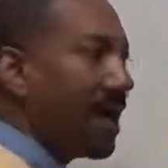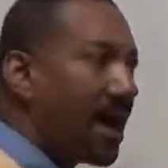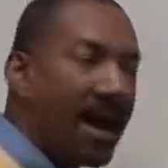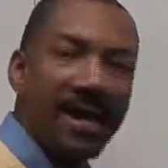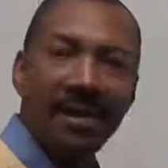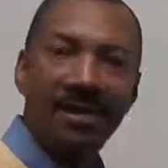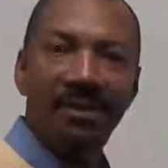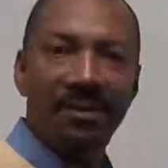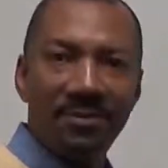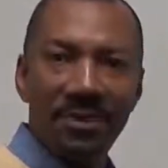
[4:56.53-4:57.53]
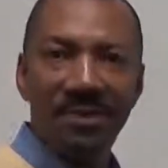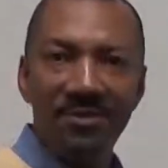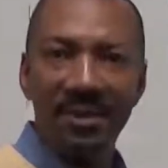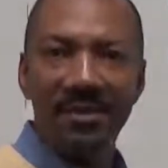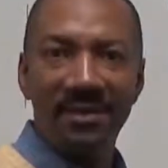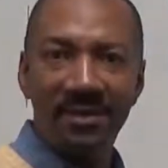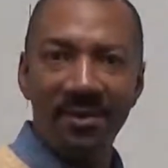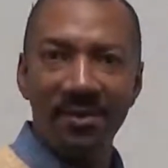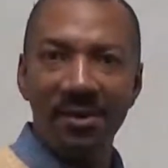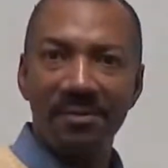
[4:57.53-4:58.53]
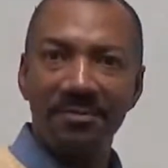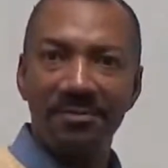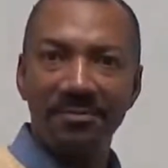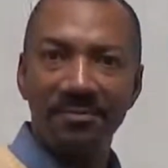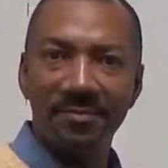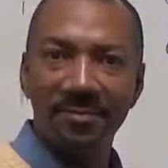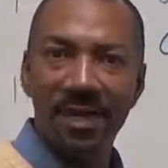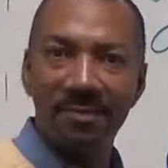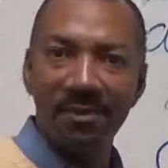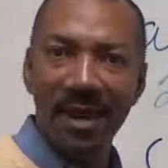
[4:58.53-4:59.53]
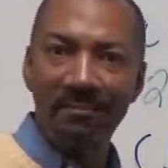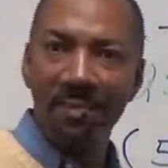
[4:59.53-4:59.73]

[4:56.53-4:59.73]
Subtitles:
All right, let me go see who's at the door. I'll be right